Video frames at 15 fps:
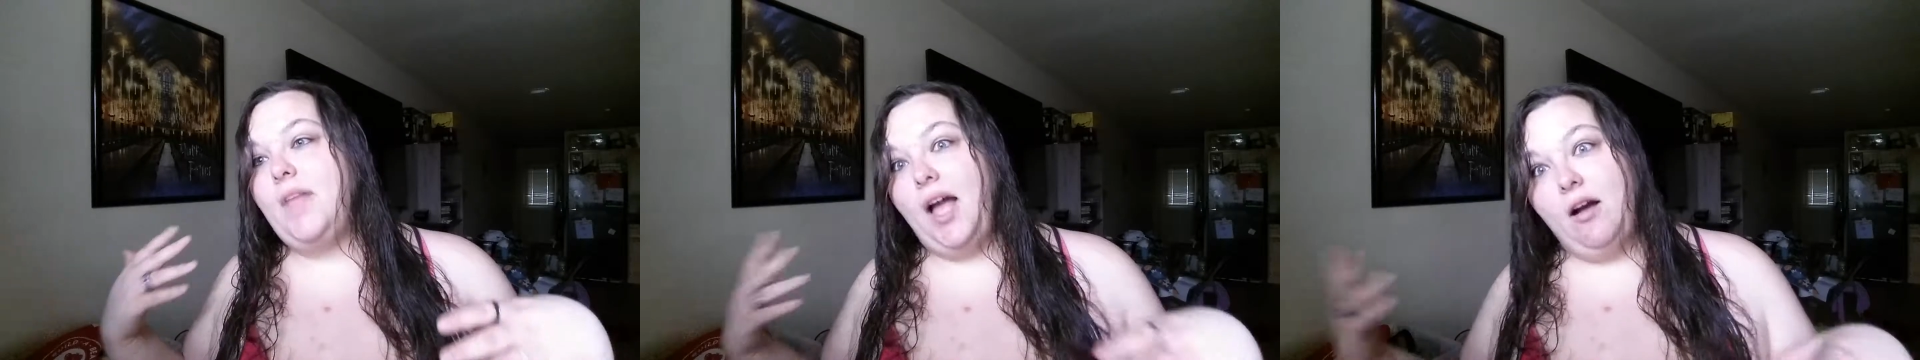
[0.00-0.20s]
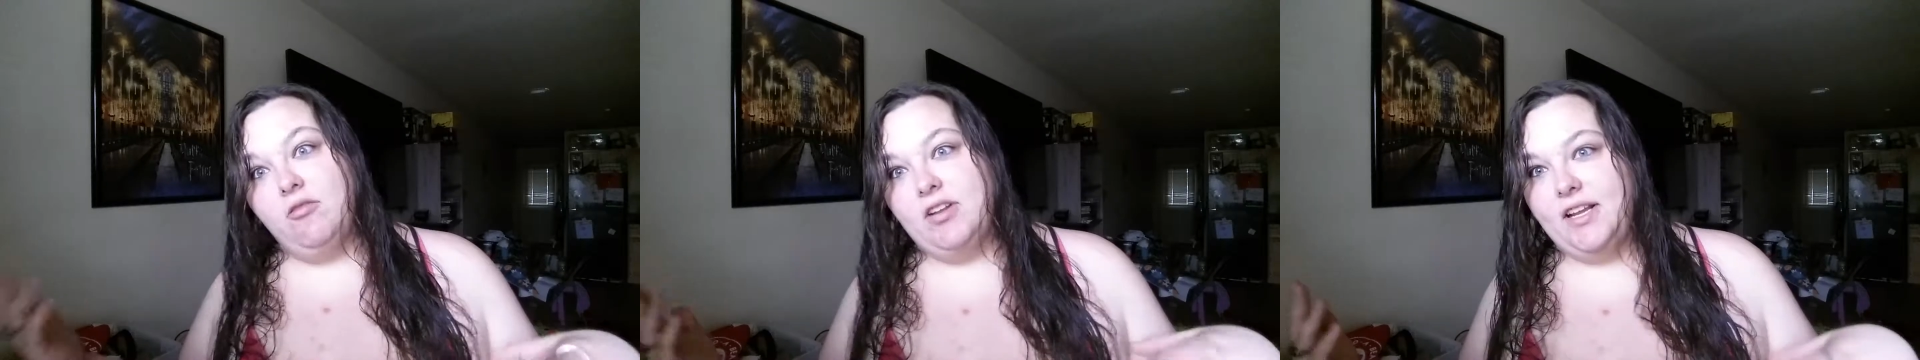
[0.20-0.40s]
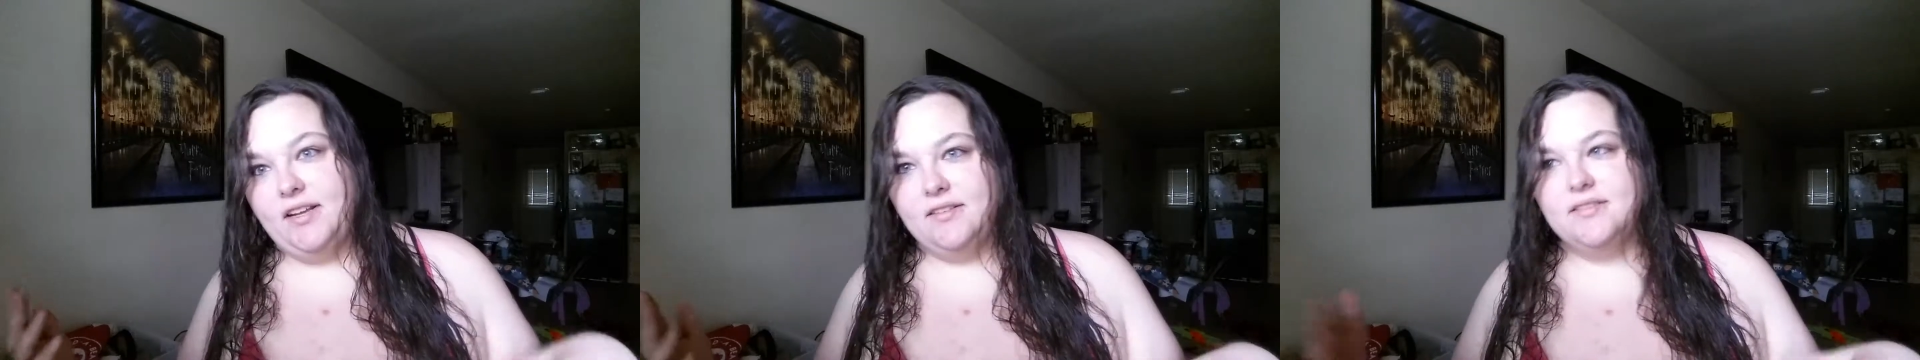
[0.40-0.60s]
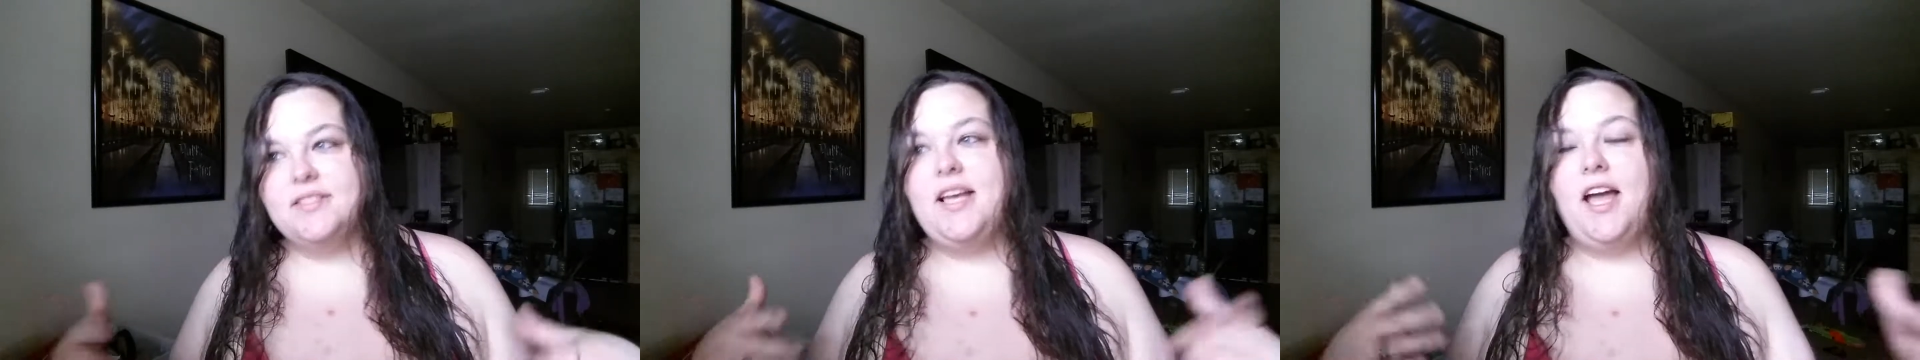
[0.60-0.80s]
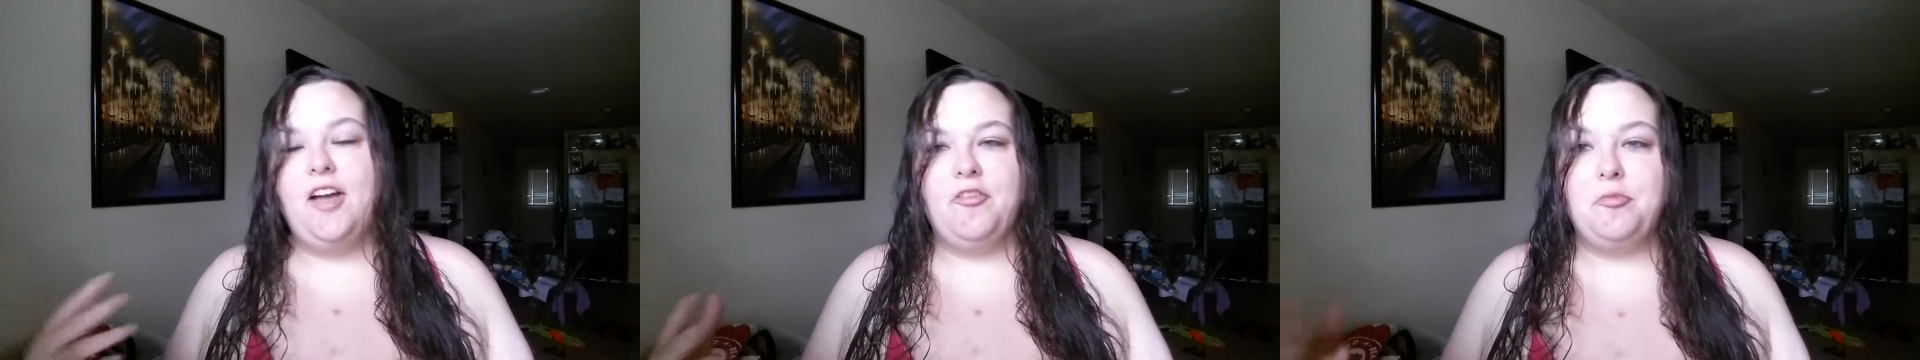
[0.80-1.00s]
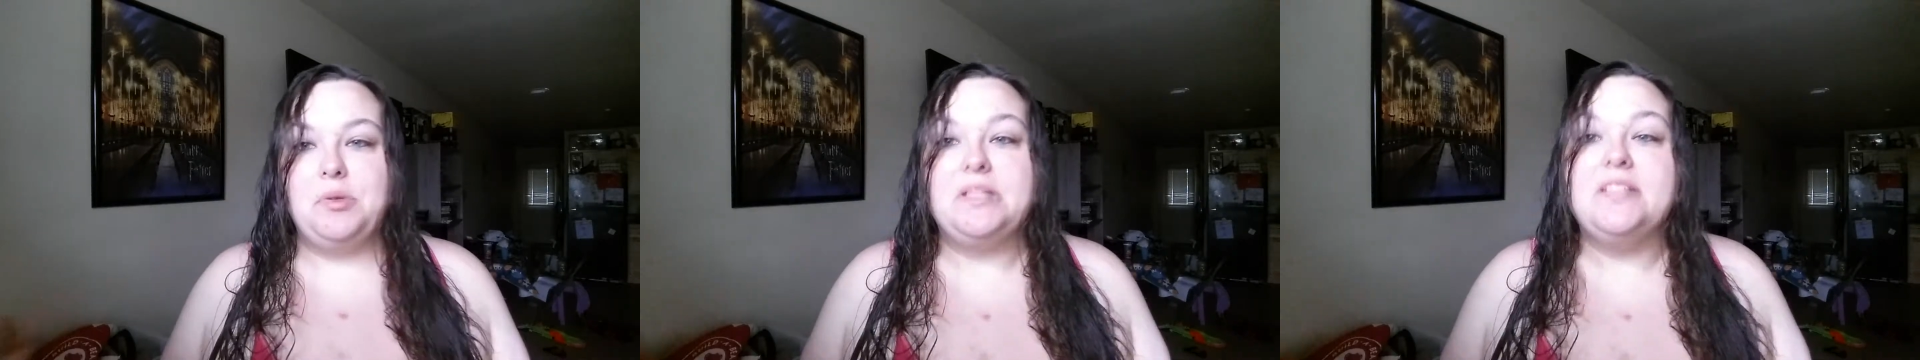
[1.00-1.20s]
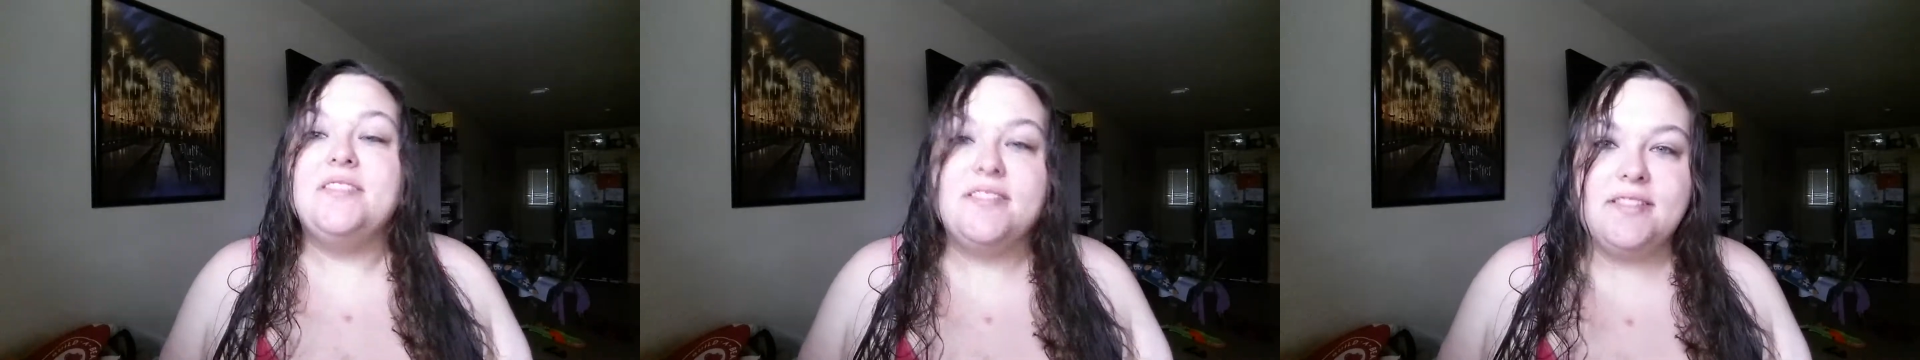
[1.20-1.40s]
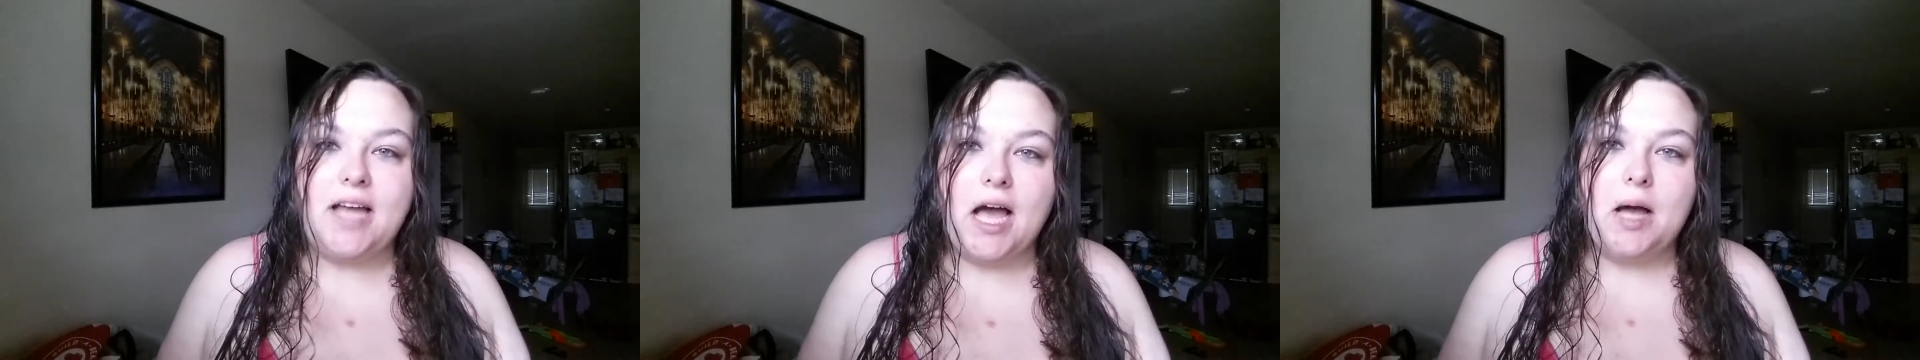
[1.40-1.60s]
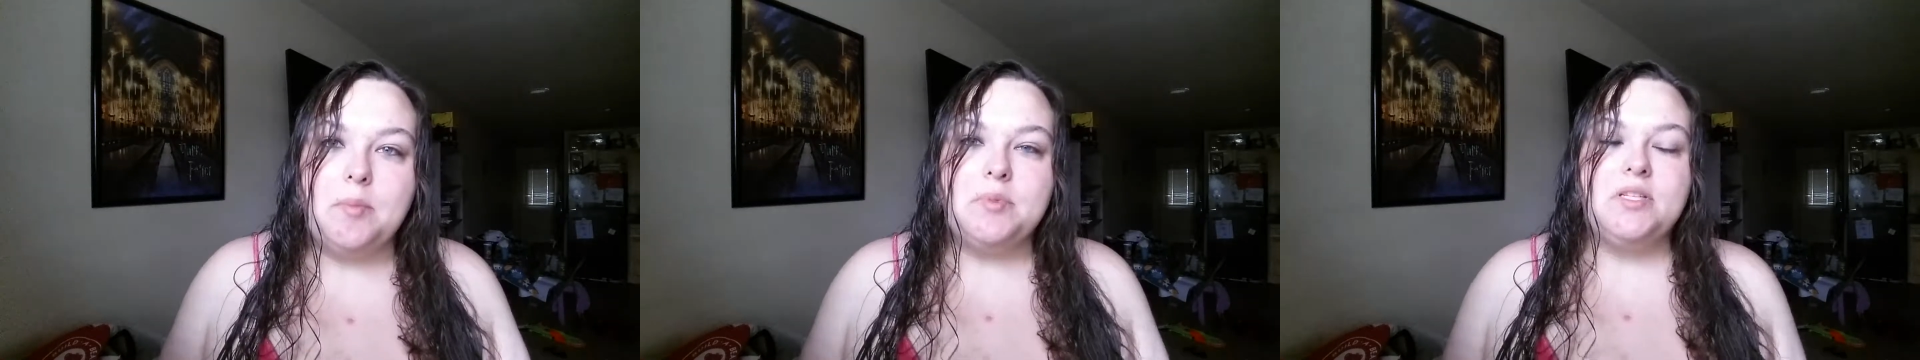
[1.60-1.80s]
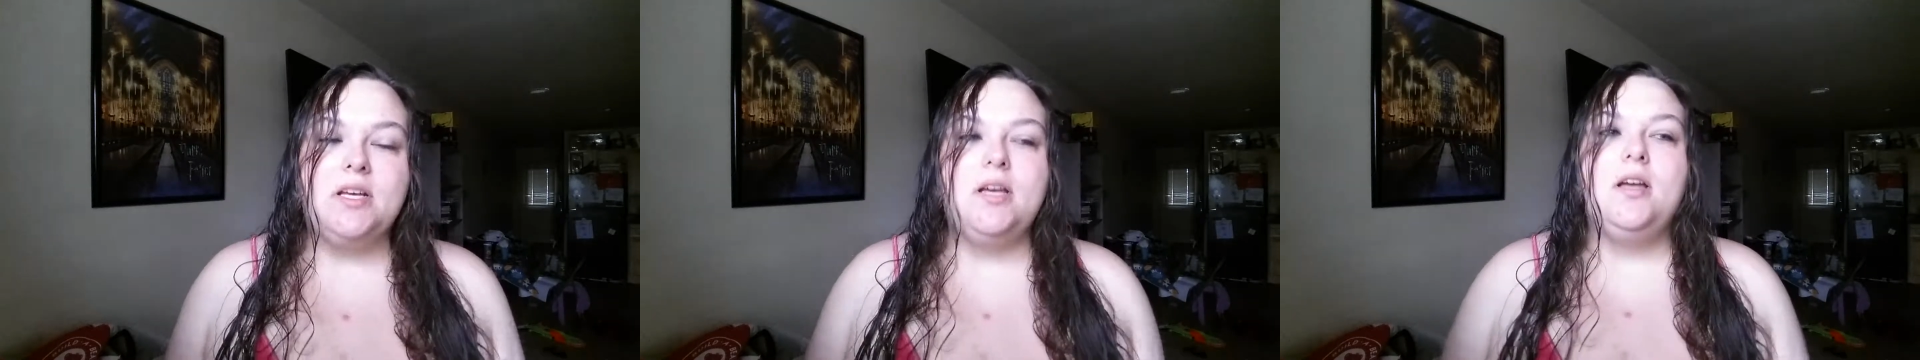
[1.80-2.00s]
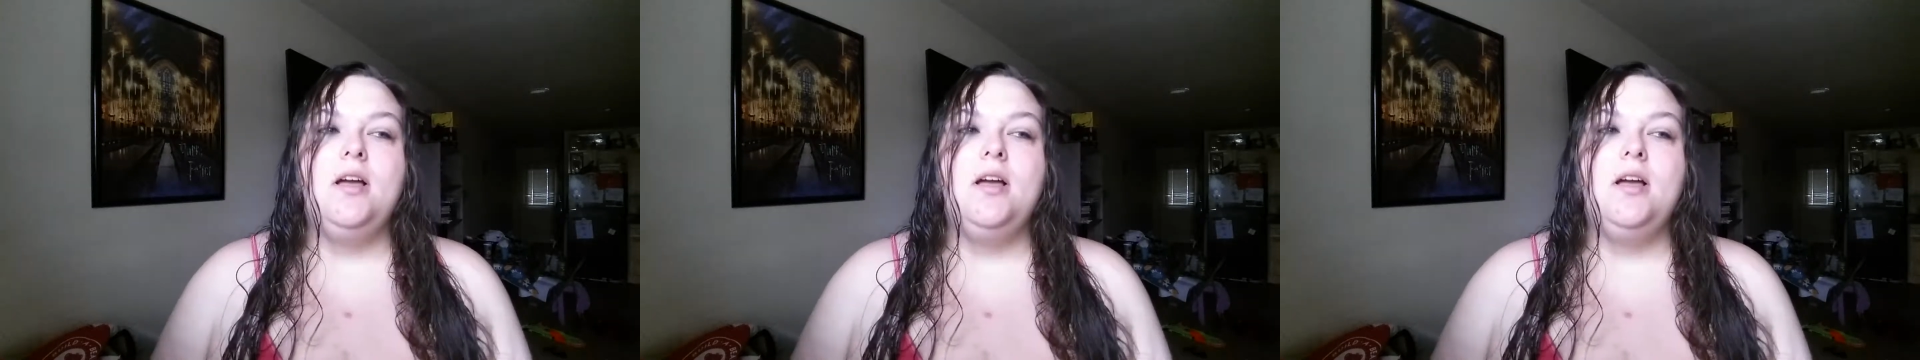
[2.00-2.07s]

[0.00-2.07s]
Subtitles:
outings have been stopped.